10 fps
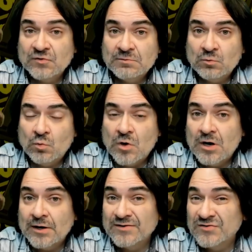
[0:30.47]
some that
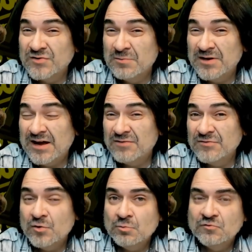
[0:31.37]
walk and some that have,
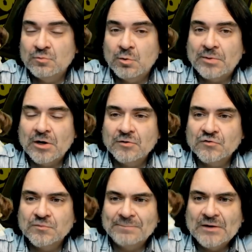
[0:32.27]
you know, movable
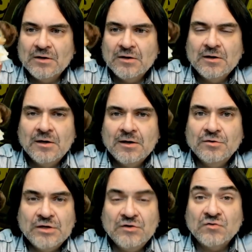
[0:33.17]
parts.
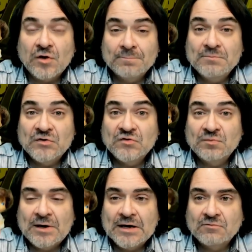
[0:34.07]
These are missed
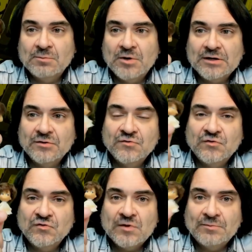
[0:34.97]
by everybody. This
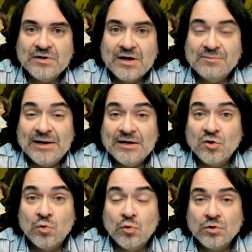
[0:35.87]
is something I pay a
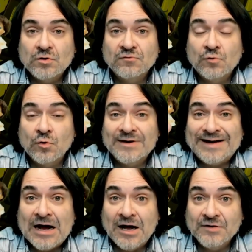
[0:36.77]
quarter for
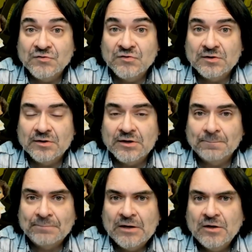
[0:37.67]
constantly.
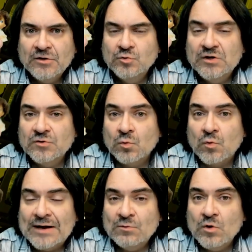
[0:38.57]
You get the
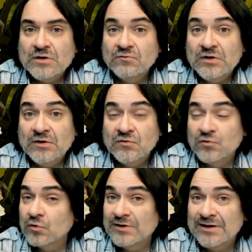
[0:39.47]
right one of these,
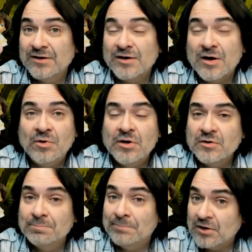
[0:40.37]
you're going to get a couple
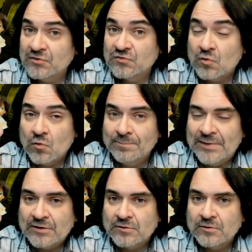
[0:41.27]
hundred bucks or
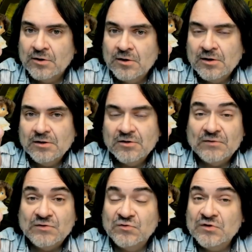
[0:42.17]
better. If
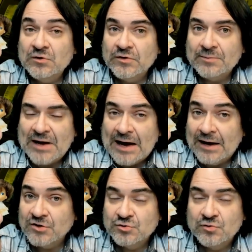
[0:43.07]
it's still in the
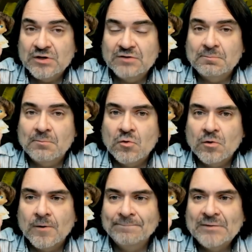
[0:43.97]
package, you get even
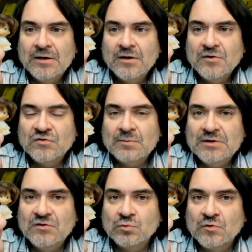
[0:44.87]
more. Some of
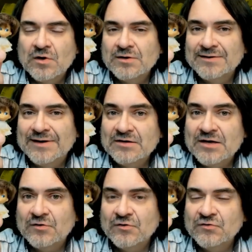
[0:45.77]
these were done in like
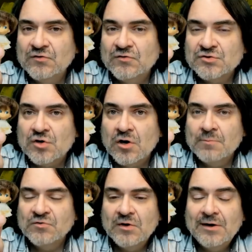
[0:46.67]
necklaces and
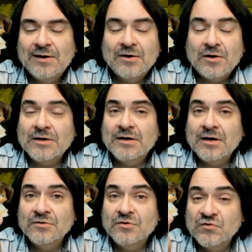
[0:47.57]
charms.
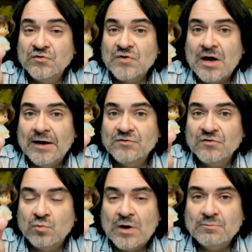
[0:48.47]
Again, the size
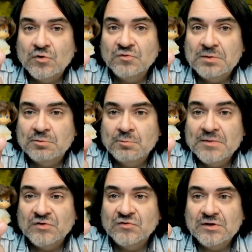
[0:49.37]
is why most people
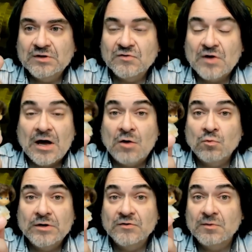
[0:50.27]
miss these. I'll
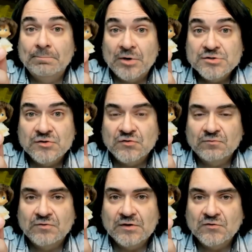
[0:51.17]
run into bunches
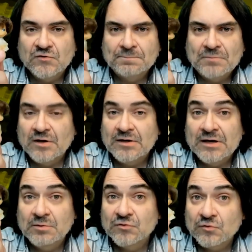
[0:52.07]
of these
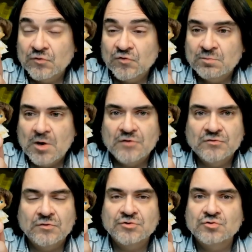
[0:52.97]
Again, because they're so small,
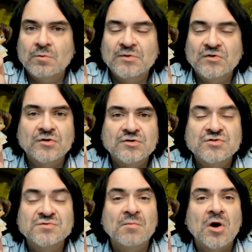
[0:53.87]
so they'll show up in such
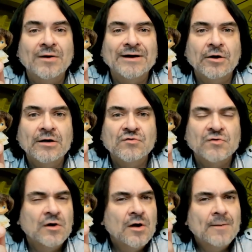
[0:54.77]
small areas.
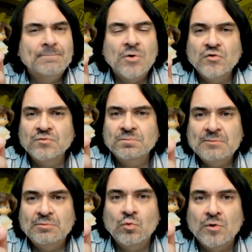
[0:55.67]
Most
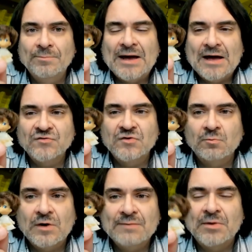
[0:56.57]
people will pass
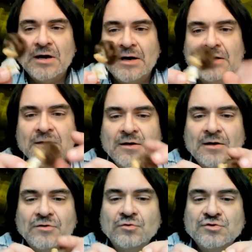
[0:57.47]
them right by.
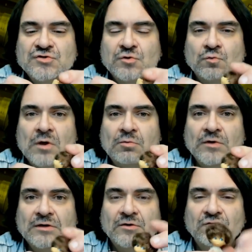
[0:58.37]
They're just a
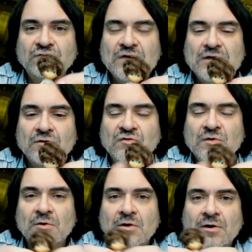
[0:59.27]
rubbery little figure.
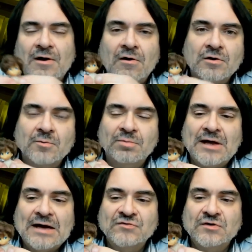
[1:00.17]
Some are harder
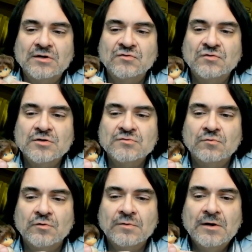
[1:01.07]
plastic and such
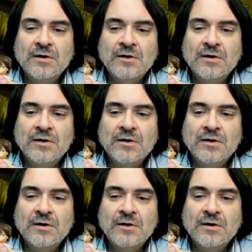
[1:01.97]
forth.